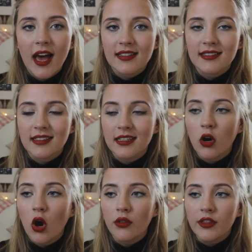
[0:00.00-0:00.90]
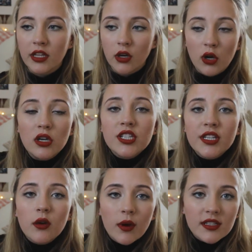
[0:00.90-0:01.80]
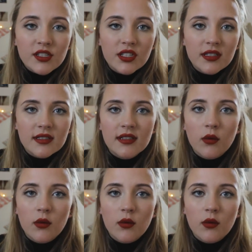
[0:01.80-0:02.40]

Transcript: asking all the urgent questions